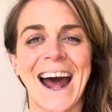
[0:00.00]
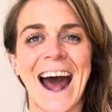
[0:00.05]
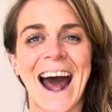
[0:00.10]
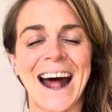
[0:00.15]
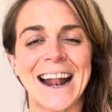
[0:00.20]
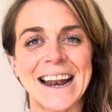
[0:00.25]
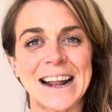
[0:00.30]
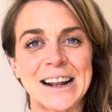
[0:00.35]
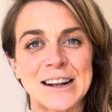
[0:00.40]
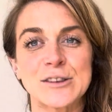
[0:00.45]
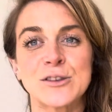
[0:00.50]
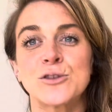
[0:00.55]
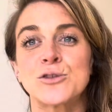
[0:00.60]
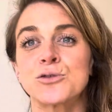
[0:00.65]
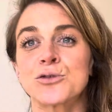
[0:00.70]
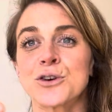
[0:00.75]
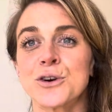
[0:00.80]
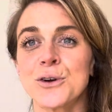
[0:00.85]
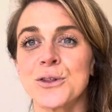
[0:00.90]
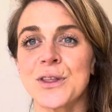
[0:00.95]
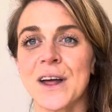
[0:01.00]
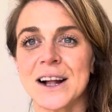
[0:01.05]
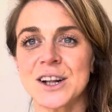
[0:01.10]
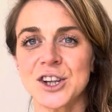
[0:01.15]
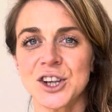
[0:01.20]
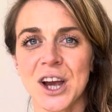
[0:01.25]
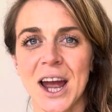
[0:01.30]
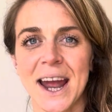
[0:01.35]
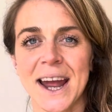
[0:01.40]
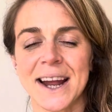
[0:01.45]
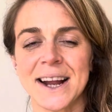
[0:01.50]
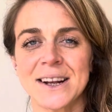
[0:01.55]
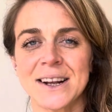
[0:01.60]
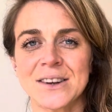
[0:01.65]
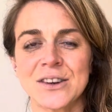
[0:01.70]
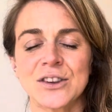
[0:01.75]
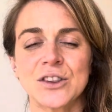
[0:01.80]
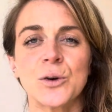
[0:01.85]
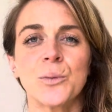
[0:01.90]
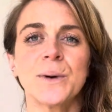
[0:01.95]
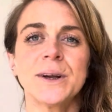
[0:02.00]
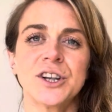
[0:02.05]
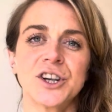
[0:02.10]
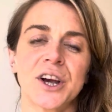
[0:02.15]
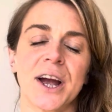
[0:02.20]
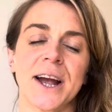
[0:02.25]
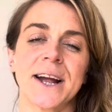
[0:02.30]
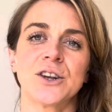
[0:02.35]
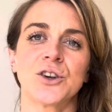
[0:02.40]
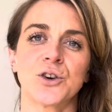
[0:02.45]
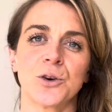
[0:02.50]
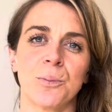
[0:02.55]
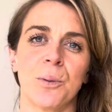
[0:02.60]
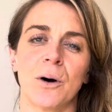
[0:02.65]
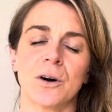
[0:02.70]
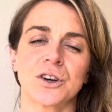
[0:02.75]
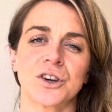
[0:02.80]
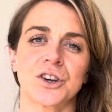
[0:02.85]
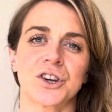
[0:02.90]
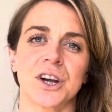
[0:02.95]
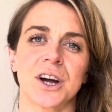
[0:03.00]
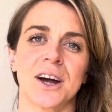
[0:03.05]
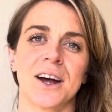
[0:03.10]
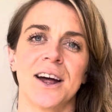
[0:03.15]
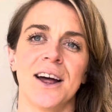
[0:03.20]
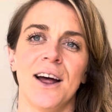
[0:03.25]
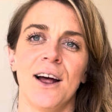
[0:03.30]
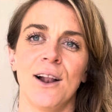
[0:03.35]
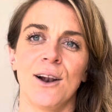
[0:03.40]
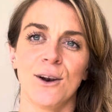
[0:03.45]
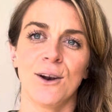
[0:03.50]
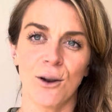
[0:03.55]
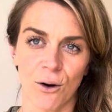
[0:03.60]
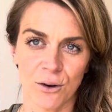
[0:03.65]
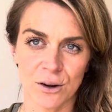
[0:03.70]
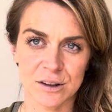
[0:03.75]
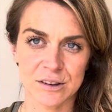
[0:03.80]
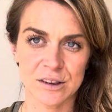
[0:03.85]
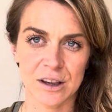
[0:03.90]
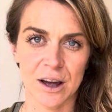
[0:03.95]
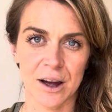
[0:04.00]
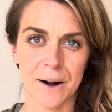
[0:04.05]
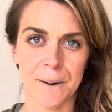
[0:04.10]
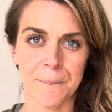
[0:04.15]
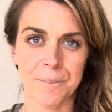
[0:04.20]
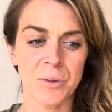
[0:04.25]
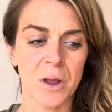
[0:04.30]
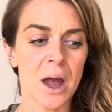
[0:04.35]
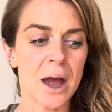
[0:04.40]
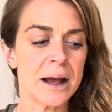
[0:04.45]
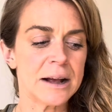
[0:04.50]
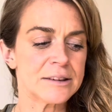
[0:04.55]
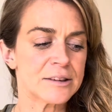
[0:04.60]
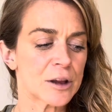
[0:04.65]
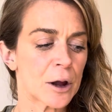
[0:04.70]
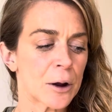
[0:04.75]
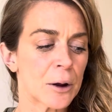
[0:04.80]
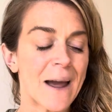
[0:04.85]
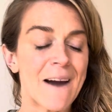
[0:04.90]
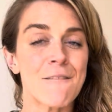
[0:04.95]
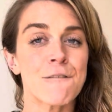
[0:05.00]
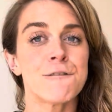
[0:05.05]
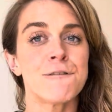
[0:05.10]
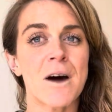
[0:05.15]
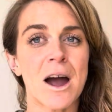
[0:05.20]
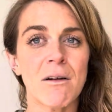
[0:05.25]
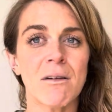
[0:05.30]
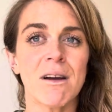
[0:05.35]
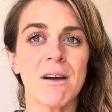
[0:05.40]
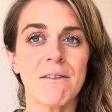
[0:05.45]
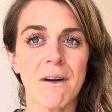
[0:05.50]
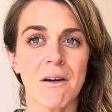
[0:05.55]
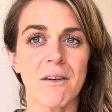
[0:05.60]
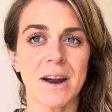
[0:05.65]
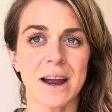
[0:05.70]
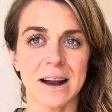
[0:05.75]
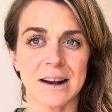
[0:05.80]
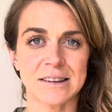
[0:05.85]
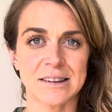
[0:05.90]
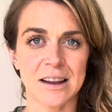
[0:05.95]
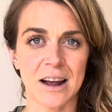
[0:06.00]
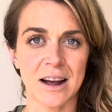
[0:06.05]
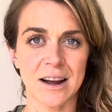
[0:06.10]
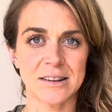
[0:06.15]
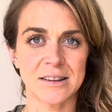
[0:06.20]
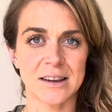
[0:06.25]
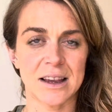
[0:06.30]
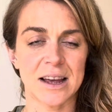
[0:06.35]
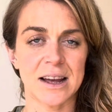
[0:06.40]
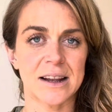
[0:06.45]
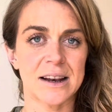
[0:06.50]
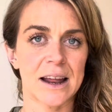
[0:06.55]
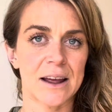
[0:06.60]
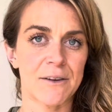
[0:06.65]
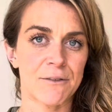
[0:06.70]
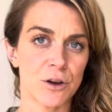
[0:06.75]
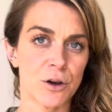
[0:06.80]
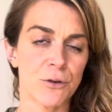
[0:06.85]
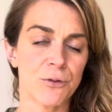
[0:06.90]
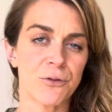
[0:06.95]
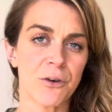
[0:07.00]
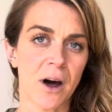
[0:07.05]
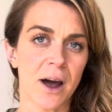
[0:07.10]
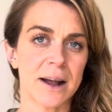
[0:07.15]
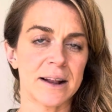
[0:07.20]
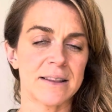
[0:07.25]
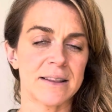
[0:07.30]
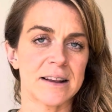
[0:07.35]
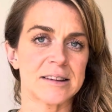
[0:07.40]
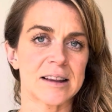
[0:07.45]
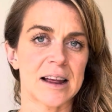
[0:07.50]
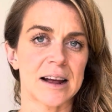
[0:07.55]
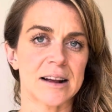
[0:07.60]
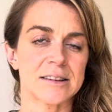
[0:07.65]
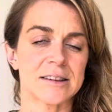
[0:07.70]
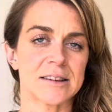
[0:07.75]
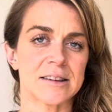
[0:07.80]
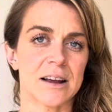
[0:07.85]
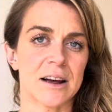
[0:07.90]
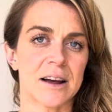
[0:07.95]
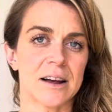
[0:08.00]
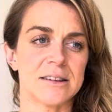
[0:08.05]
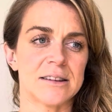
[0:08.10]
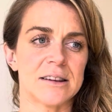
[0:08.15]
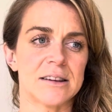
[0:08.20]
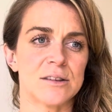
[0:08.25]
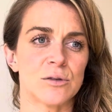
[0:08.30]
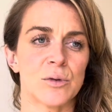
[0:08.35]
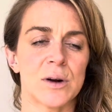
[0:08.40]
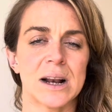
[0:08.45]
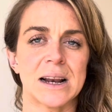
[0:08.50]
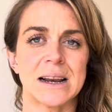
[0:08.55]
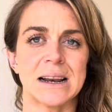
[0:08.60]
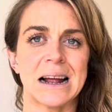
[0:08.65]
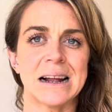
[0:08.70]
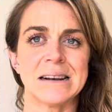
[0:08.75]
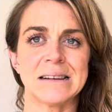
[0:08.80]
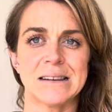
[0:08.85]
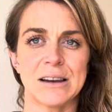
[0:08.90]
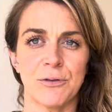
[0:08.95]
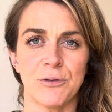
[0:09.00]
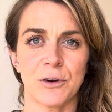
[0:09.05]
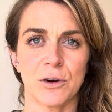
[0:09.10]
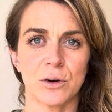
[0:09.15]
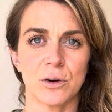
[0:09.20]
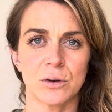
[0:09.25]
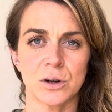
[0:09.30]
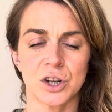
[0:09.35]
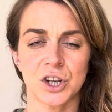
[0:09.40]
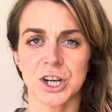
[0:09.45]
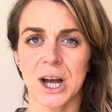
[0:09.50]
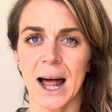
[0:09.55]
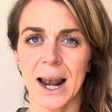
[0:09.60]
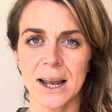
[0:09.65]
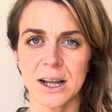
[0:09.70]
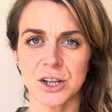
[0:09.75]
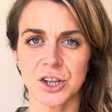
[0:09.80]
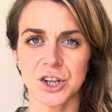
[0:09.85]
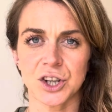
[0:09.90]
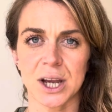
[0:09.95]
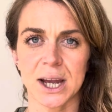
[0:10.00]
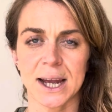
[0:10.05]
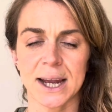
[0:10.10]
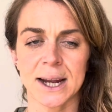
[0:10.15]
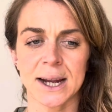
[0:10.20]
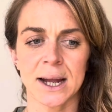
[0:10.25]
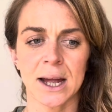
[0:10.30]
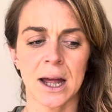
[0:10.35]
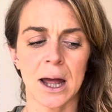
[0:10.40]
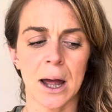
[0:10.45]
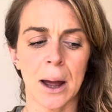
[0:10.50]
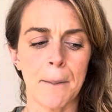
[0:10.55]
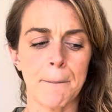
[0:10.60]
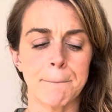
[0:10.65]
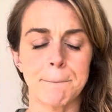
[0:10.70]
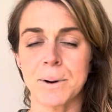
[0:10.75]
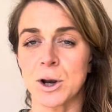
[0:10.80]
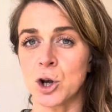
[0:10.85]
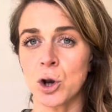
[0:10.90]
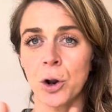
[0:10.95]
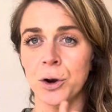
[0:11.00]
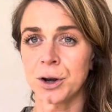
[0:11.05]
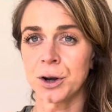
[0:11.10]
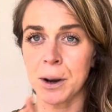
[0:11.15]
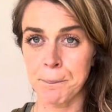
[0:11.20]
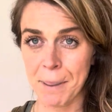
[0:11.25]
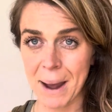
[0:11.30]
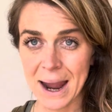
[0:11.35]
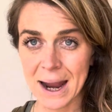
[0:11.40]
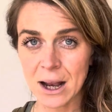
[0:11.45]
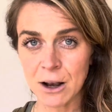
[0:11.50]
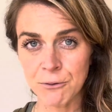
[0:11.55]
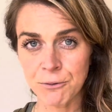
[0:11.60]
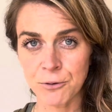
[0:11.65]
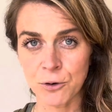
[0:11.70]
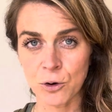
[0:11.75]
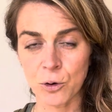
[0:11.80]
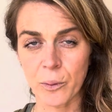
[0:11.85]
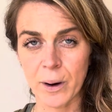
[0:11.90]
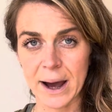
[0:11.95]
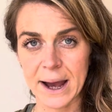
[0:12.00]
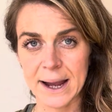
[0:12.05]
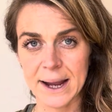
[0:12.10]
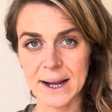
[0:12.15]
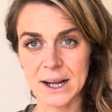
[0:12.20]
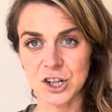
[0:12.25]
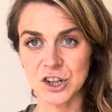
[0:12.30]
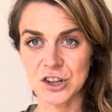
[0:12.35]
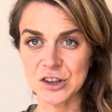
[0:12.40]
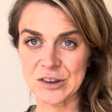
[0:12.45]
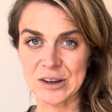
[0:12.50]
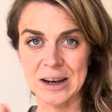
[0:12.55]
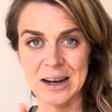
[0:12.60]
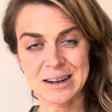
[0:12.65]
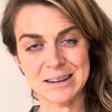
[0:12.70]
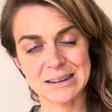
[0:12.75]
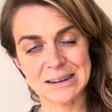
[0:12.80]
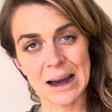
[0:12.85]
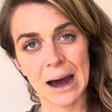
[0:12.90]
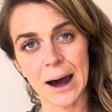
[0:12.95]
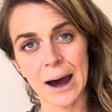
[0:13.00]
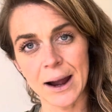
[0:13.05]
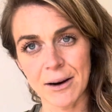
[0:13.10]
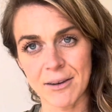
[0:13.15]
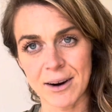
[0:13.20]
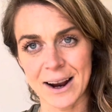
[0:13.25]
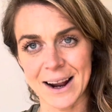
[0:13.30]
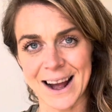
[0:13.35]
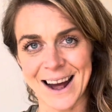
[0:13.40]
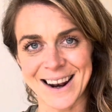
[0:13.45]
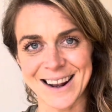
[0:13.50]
And it is through that change that we change your posture longer term. So get very, very excited if you find these exercises really like difficult and challenging, but not in a painful way, just in a tiring and